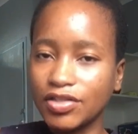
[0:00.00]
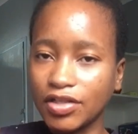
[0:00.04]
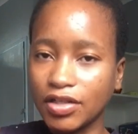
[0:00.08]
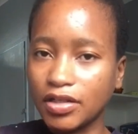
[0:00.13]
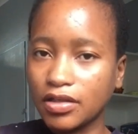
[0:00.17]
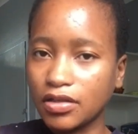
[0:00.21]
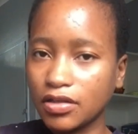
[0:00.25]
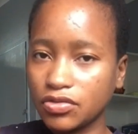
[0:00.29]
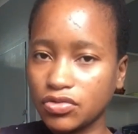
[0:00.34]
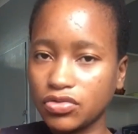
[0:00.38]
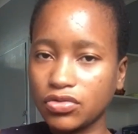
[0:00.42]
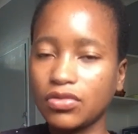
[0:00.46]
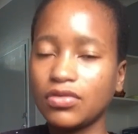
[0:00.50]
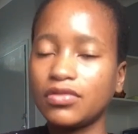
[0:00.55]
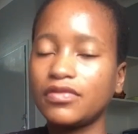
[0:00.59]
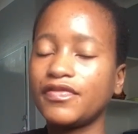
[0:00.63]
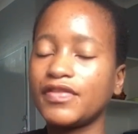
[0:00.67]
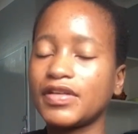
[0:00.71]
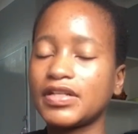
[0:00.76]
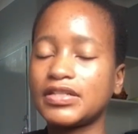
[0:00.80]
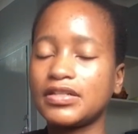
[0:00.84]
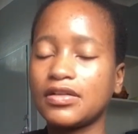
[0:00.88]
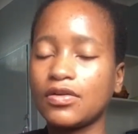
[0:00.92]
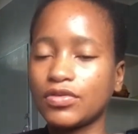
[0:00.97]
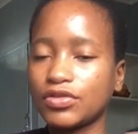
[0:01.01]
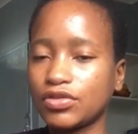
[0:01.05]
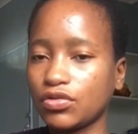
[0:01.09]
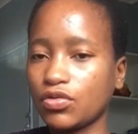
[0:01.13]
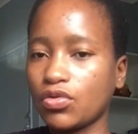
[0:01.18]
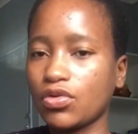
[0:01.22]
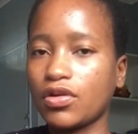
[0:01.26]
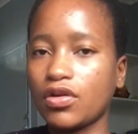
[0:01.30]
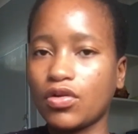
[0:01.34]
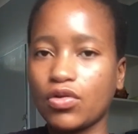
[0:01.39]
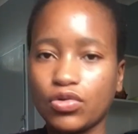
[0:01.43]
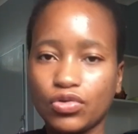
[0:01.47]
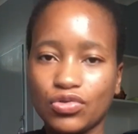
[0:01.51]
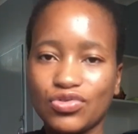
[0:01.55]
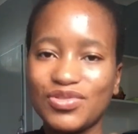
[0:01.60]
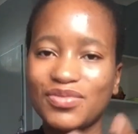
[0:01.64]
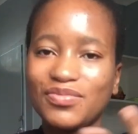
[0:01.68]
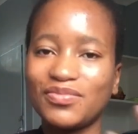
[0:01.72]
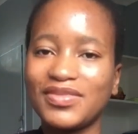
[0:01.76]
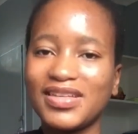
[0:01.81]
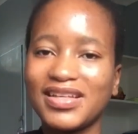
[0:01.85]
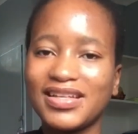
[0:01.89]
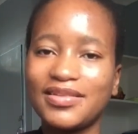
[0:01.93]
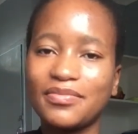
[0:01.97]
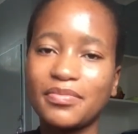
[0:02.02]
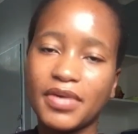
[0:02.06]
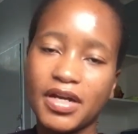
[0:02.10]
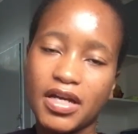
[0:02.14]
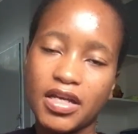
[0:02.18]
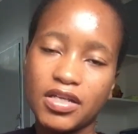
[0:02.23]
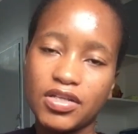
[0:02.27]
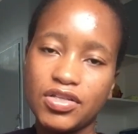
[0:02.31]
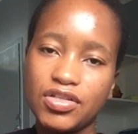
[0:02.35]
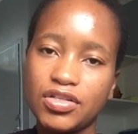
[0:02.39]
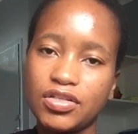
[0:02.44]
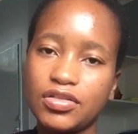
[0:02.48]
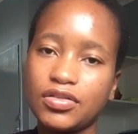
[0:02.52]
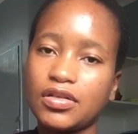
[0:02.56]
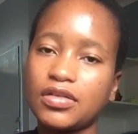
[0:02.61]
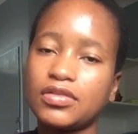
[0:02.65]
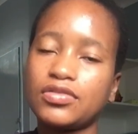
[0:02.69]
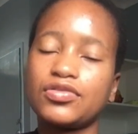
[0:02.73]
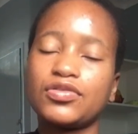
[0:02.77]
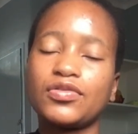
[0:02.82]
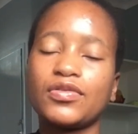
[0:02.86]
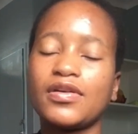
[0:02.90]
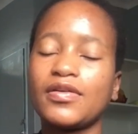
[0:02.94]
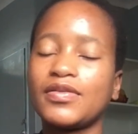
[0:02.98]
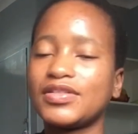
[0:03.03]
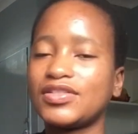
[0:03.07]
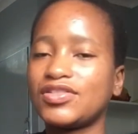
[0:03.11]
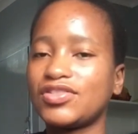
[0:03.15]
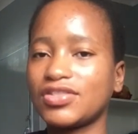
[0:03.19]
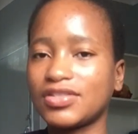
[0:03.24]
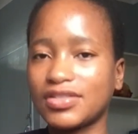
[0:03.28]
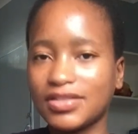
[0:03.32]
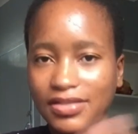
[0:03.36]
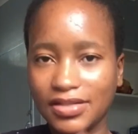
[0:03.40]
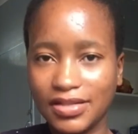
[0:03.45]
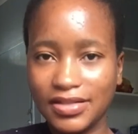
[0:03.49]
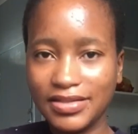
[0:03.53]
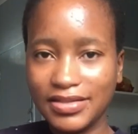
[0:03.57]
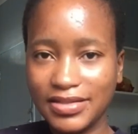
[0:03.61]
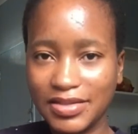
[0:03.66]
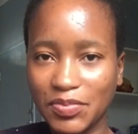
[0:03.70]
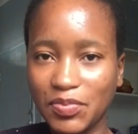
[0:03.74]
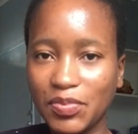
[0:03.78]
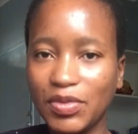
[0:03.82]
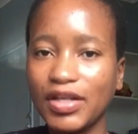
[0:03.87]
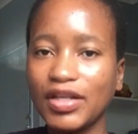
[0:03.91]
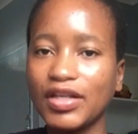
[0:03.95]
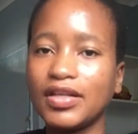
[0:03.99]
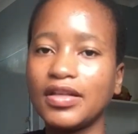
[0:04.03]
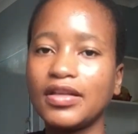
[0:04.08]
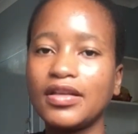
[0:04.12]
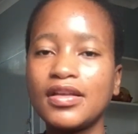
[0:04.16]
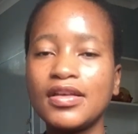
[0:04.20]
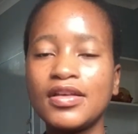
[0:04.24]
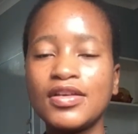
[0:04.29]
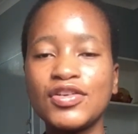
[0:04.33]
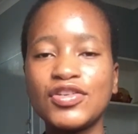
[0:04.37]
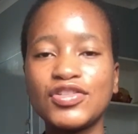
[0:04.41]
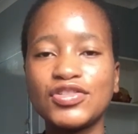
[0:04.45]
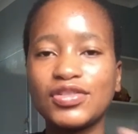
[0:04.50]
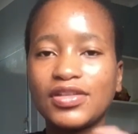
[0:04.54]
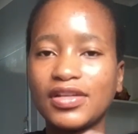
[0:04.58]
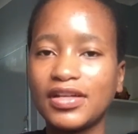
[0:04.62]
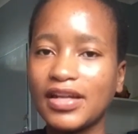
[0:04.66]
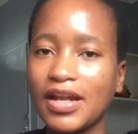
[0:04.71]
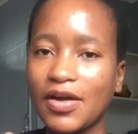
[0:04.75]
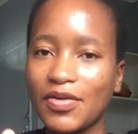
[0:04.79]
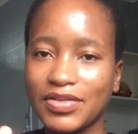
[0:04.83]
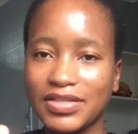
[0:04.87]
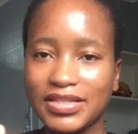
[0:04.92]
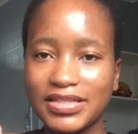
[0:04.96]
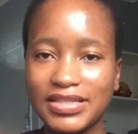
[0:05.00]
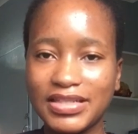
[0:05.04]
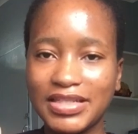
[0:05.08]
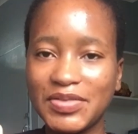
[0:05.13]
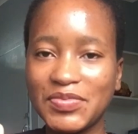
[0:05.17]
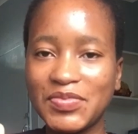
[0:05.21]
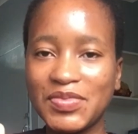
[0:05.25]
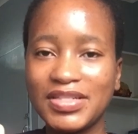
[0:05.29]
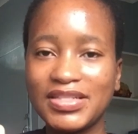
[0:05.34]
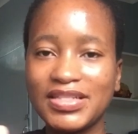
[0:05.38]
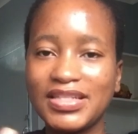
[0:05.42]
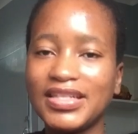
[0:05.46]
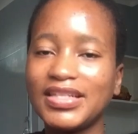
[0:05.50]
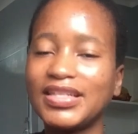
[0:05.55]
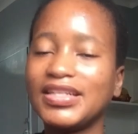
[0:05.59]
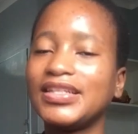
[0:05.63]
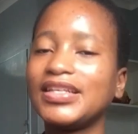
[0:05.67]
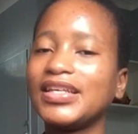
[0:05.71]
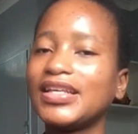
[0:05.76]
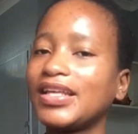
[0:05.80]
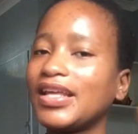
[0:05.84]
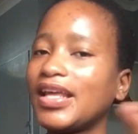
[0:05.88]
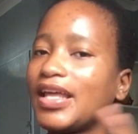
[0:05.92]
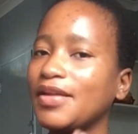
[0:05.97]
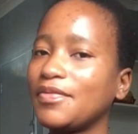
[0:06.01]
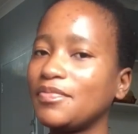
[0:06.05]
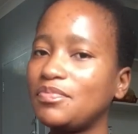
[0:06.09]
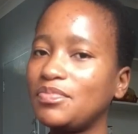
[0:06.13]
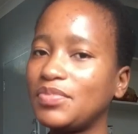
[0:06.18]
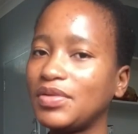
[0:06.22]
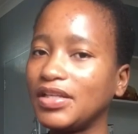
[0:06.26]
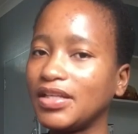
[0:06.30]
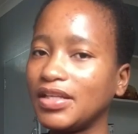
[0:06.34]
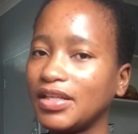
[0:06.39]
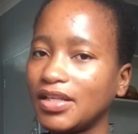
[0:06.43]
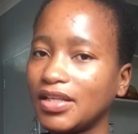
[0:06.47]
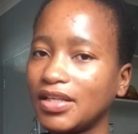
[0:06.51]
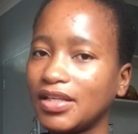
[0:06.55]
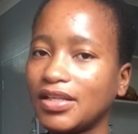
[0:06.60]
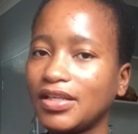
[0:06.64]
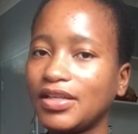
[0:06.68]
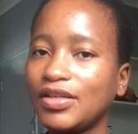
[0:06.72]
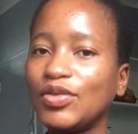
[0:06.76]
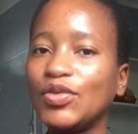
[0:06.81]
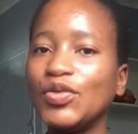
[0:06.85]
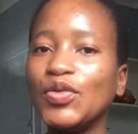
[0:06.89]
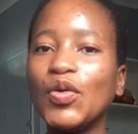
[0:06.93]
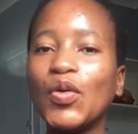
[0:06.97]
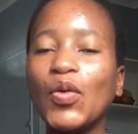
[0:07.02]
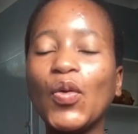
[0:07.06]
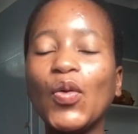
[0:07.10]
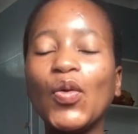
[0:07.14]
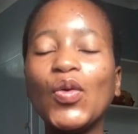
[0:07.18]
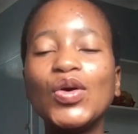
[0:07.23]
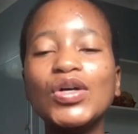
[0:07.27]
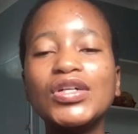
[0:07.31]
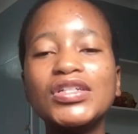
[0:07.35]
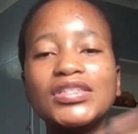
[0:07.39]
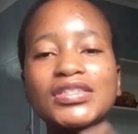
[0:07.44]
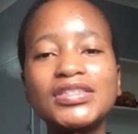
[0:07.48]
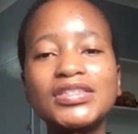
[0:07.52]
drinker, so obviously I wasn't gonna consume that much. I was just sipping so that I was tipsy and be, you know,